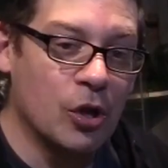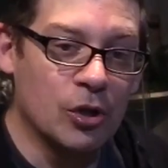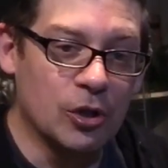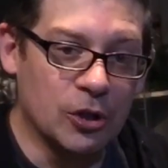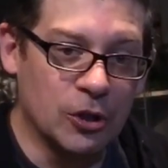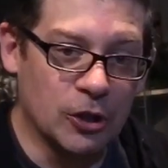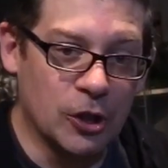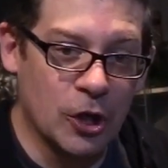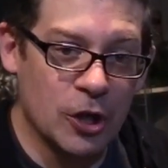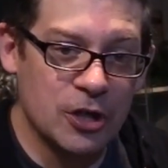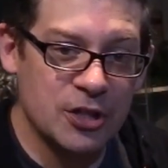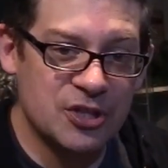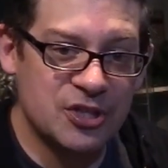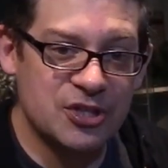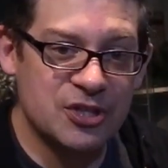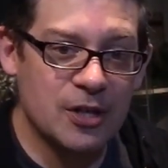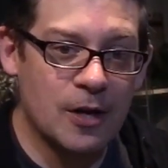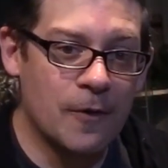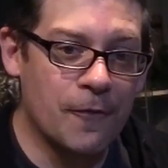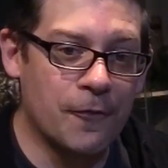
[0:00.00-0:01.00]

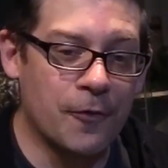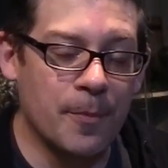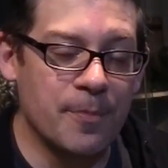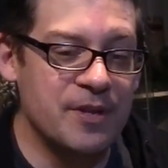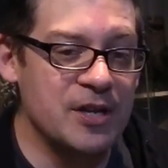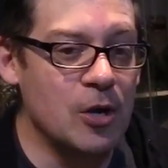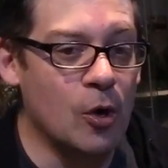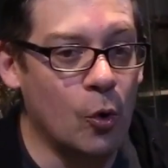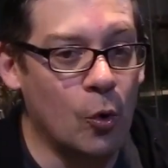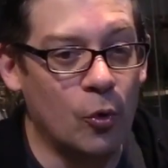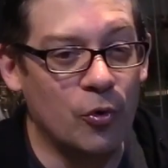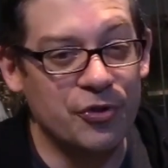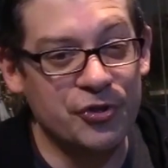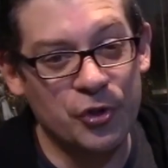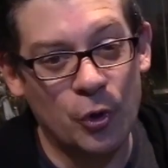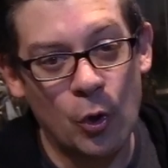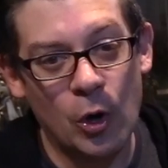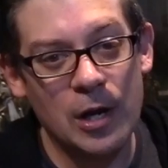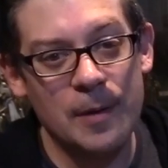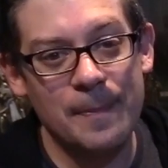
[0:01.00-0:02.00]
Lurtz from the old
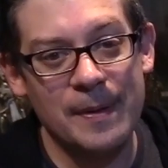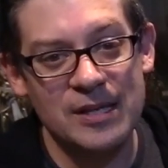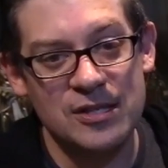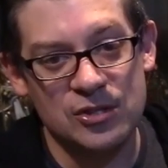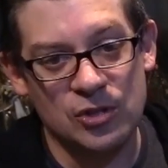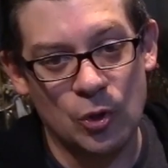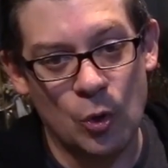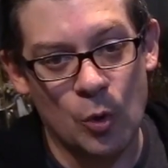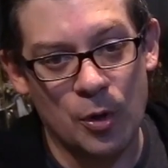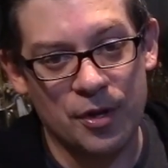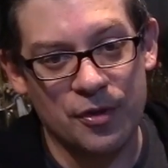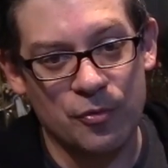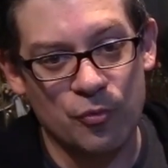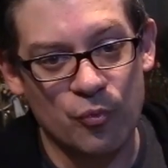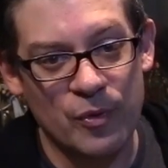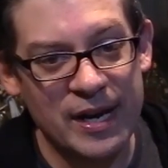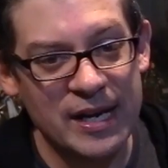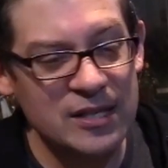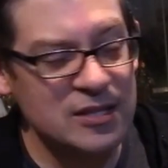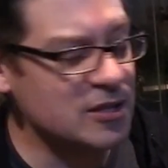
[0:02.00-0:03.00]
Toy Biz Lord of the
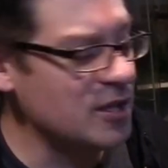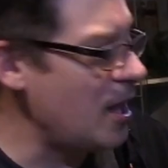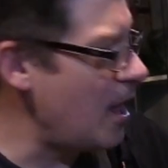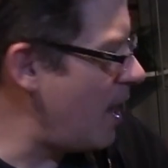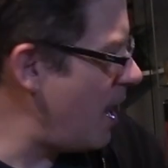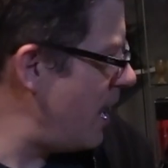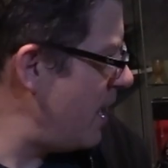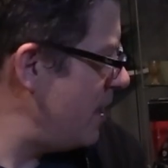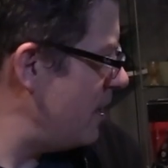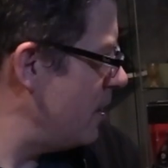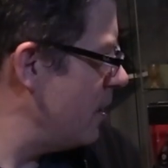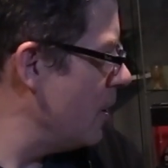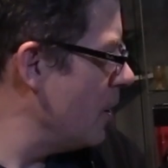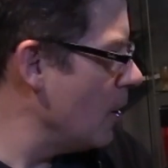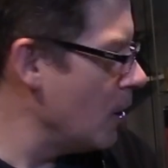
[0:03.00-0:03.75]
Rings line,